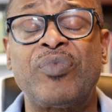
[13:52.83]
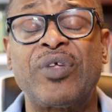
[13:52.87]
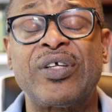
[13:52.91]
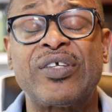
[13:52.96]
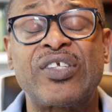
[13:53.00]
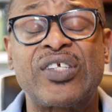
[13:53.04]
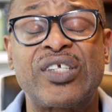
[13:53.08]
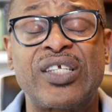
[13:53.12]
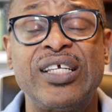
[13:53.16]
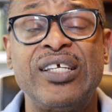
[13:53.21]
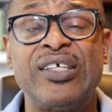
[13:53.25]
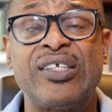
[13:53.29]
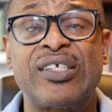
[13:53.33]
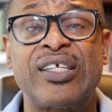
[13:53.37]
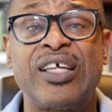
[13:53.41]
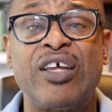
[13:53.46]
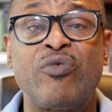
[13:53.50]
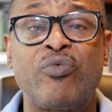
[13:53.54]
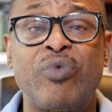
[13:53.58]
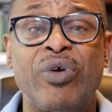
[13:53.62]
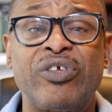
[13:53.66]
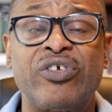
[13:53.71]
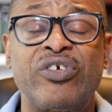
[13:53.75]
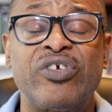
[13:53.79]
CC
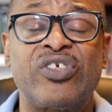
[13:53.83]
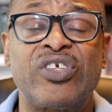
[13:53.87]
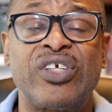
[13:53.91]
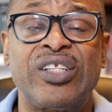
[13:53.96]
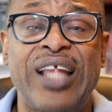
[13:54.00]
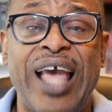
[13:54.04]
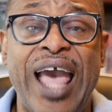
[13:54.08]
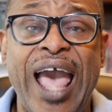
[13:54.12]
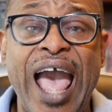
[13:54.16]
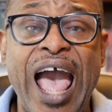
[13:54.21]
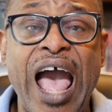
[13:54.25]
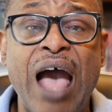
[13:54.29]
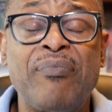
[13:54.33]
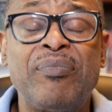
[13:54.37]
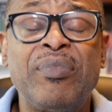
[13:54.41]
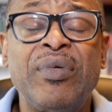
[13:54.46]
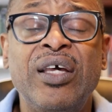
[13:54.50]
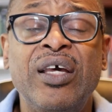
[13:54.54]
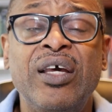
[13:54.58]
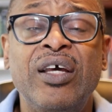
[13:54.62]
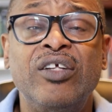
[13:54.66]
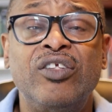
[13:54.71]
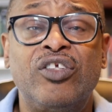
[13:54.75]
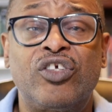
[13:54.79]
Richardson app
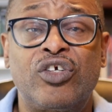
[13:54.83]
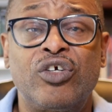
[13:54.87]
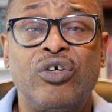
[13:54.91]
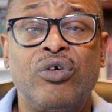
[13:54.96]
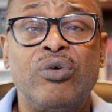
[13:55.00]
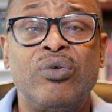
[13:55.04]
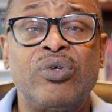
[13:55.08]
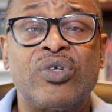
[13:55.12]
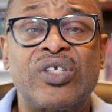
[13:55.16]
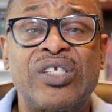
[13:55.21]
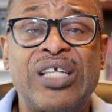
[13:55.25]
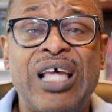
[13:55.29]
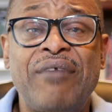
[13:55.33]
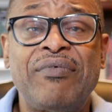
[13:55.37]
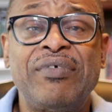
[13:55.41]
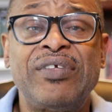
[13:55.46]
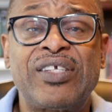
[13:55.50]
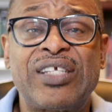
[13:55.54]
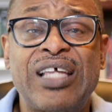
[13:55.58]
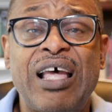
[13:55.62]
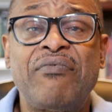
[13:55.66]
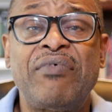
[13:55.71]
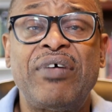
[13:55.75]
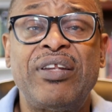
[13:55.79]
to
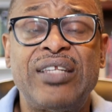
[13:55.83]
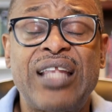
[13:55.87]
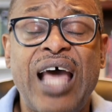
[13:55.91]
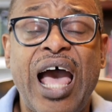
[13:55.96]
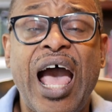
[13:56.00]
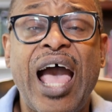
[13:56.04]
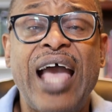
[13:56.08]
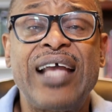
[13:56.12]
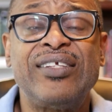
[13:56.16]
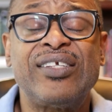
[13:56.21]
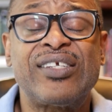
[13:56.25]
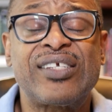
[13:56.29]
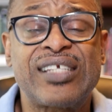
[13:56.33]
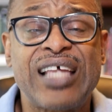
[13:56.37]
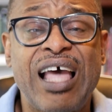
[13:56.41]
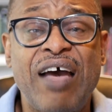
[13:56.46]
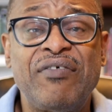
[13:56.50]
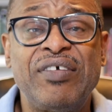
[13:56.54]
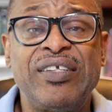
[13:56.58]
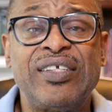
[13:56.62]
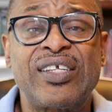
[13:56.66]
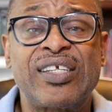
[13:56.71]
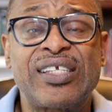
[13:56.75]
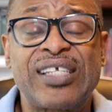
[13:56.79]

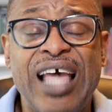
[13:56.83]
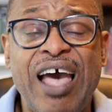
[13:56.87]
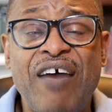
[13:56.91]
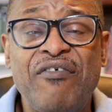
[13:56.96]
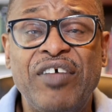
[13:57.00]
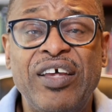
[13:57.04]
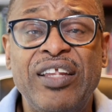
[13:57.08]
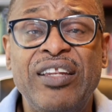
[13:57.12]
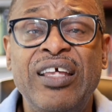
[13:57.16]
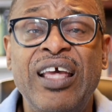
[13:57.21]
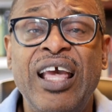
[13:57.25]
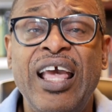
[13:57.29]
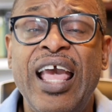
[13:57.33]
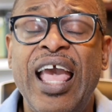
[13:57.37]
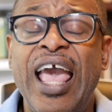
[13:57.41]
77977